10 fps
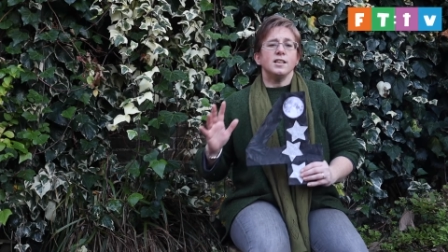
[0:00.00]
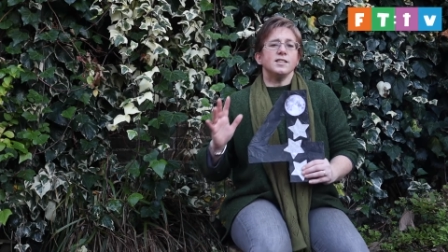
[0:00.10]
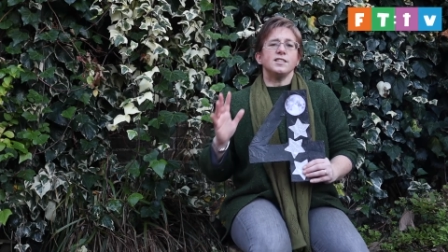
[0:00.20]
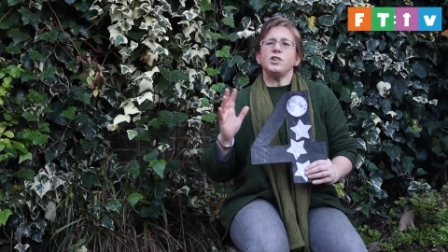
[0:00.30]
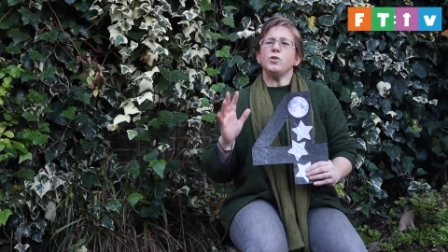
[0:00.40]

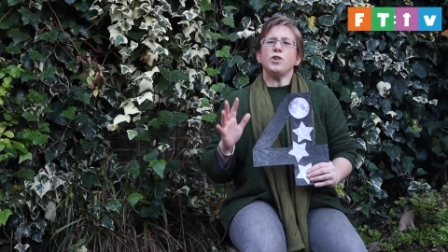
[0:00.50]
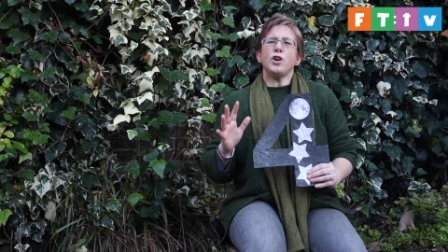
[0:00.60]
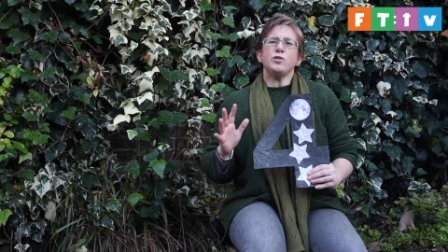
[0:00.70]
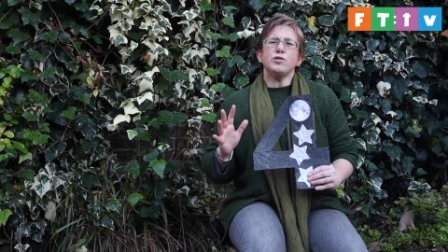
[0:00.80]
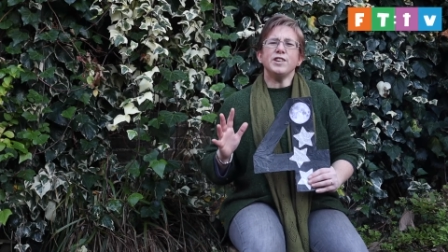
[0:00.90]
Still
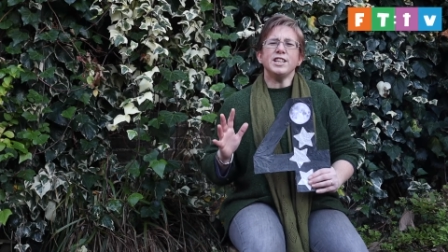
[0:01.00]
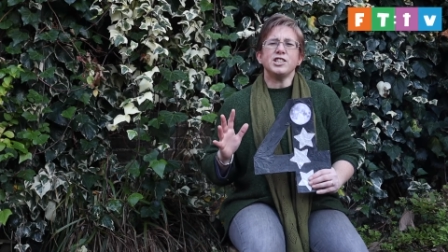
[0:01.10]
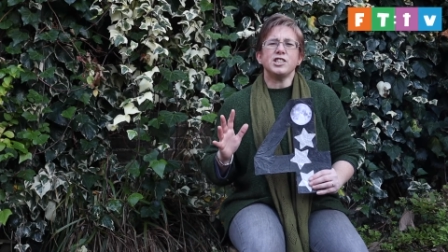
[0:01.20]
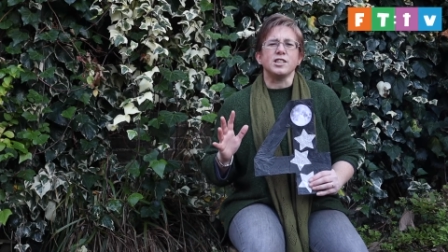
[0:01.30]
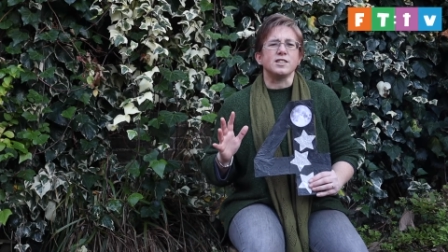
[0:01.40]
no
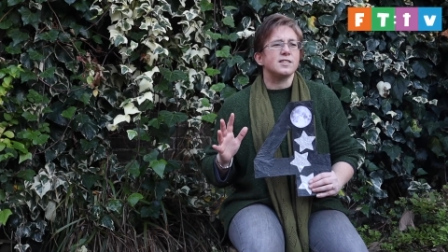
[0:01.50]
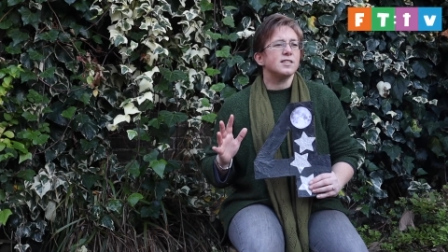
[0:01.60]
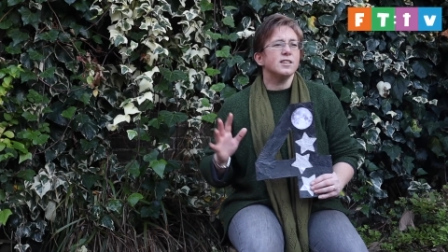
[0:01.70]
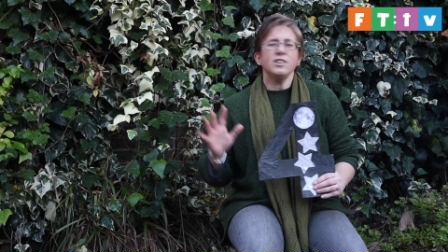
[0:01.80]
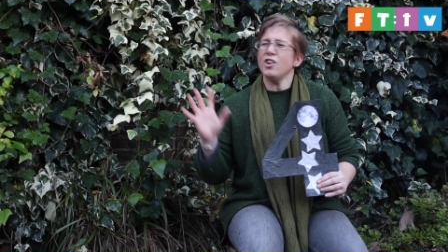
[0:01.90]
creatures,
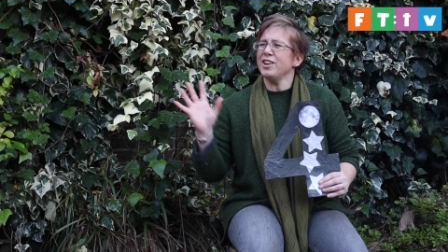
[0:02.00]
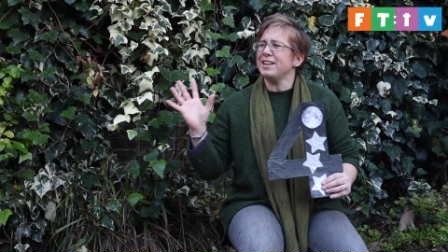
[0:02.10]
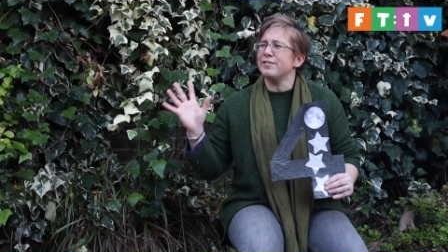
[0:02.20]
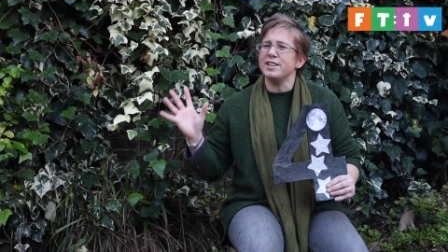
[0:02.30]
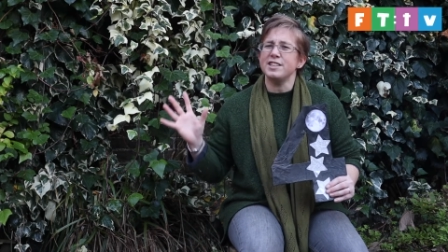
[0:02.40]
not
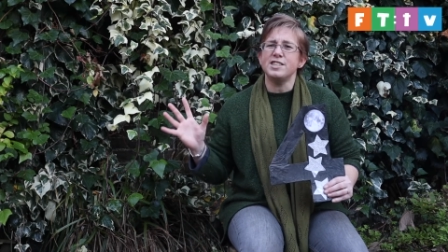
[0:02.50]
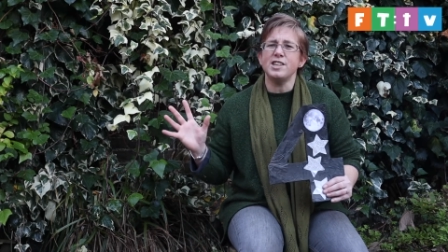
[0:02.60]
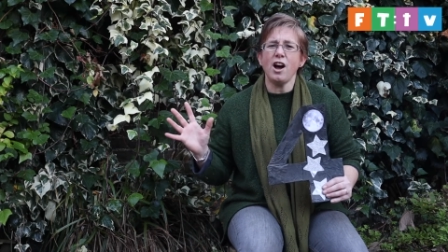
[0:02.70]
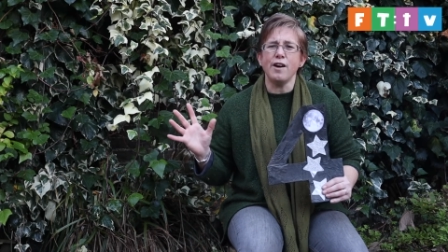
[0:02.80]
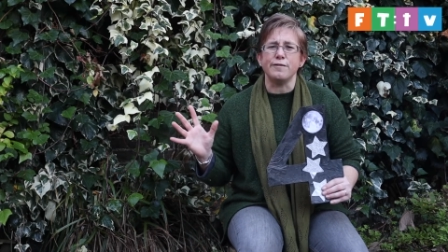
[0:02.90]
even a
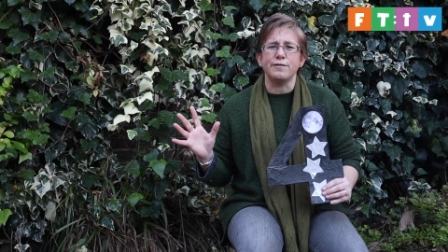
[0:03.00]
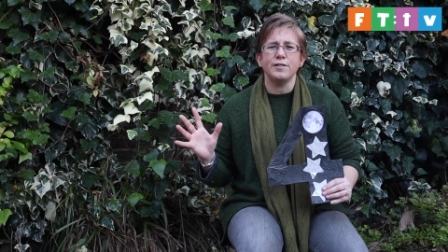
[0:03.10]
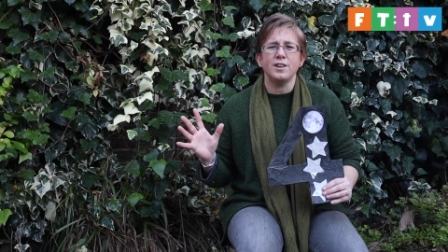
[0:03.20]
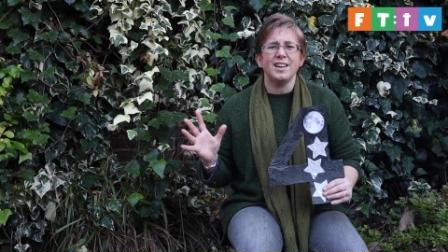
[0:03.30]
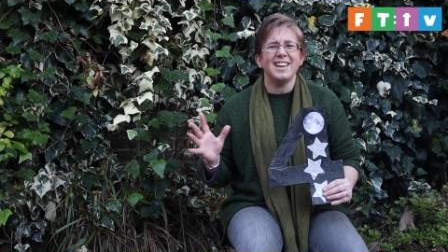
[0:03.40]
dove.
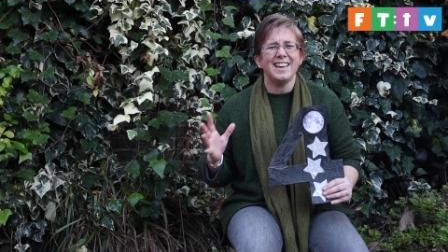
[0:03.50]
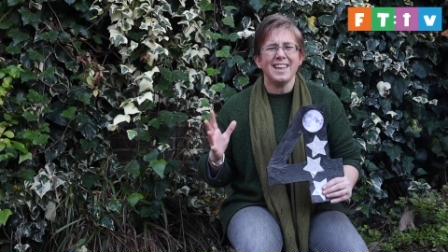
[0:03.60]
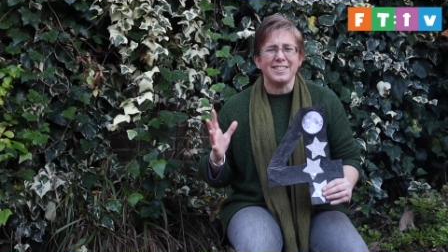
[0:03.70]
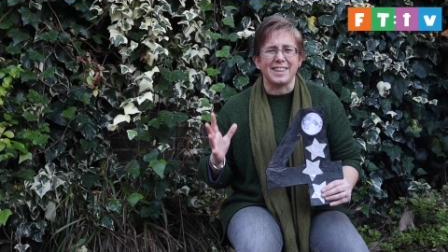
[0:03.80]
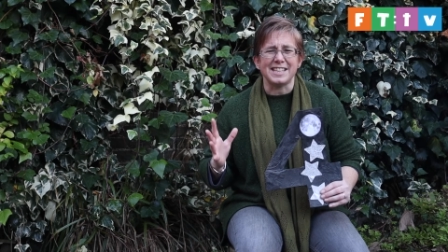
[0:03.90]

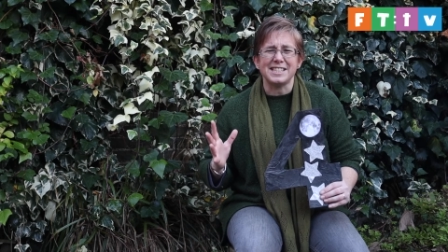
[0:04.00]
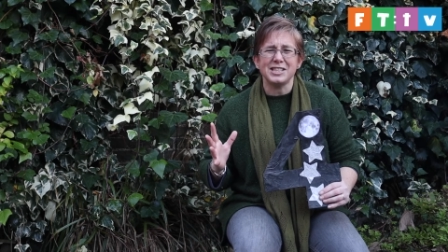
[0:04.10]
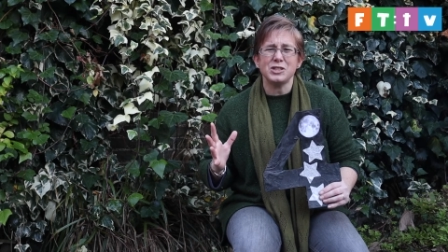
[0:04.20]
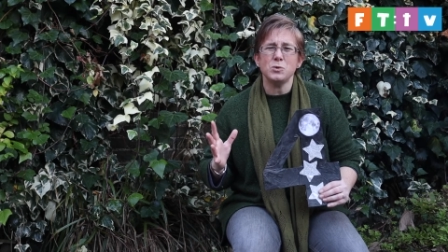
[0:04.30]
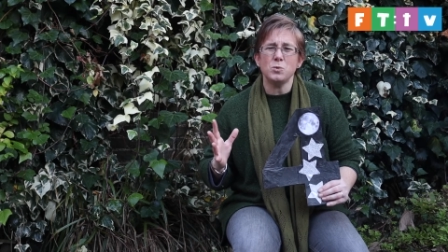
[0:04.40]
This
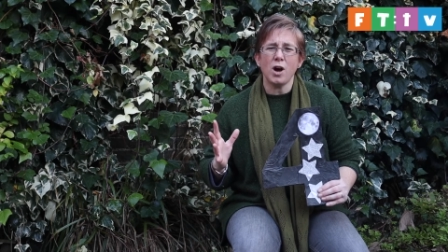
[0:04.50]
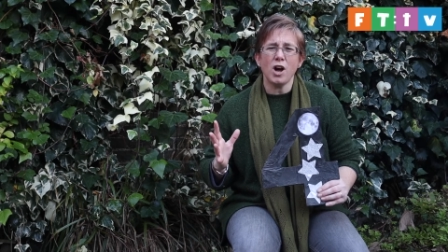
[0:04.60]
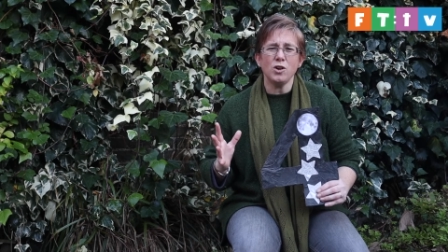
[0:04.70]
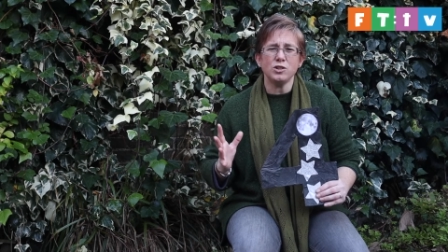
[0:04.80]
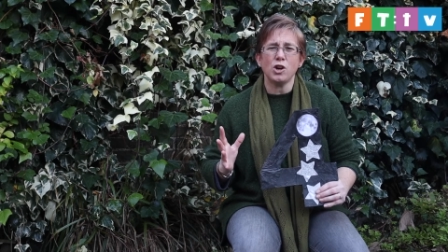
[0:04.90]
is the
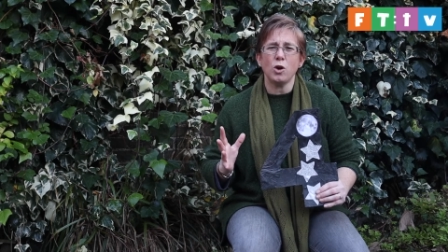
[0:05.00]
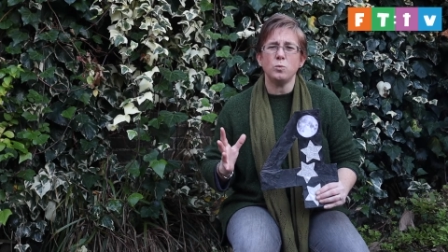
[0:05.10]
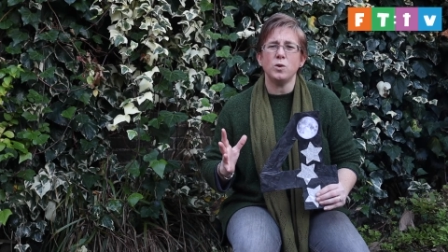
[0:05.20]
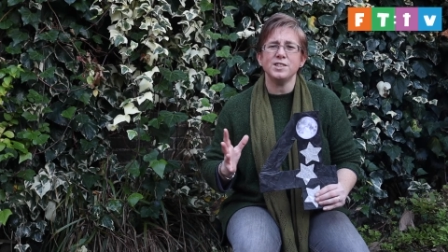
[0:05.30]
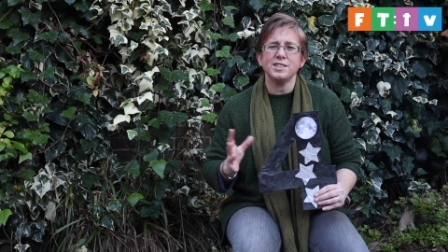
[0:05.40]
world God
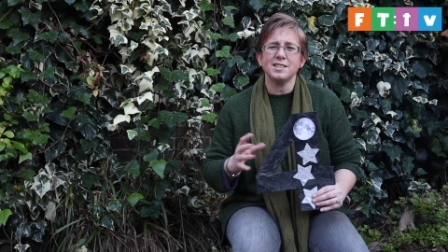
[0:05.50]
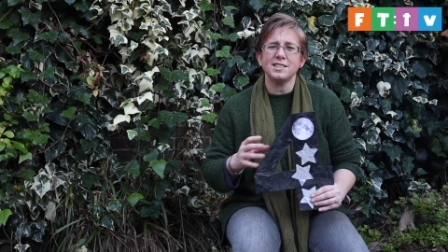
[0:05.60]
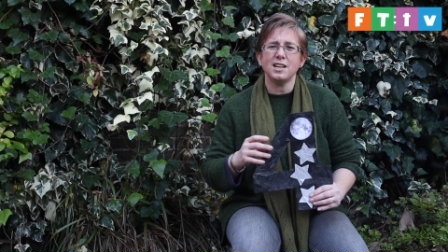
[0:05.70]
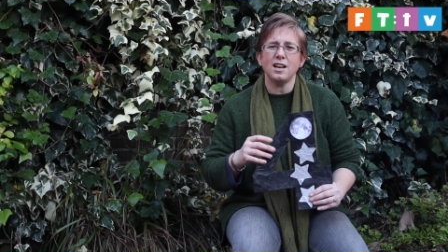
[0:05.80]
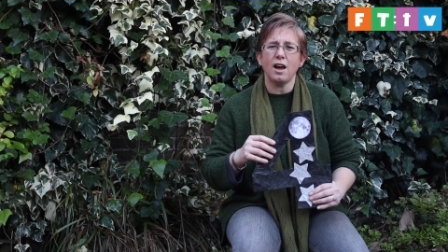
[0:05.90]
wants us
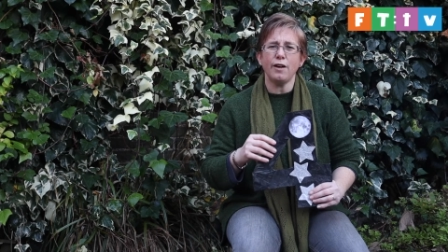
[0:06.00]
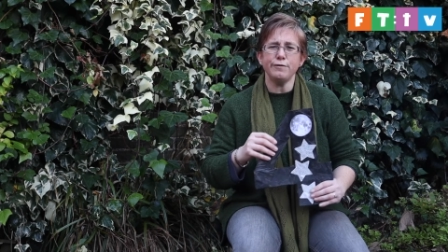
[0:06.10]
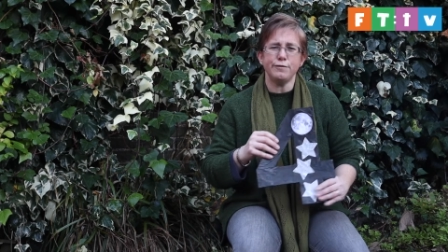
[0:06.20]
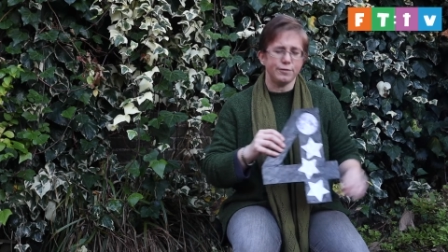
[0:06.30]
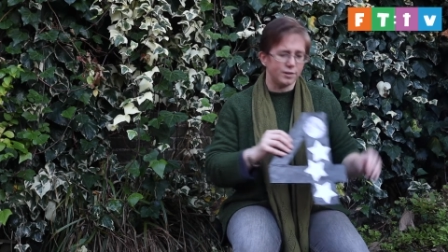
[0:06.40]
to
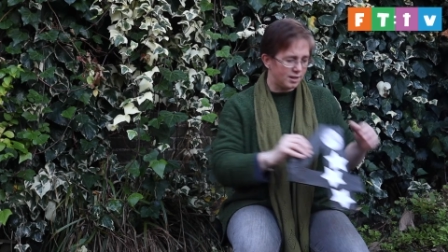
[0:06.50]
love.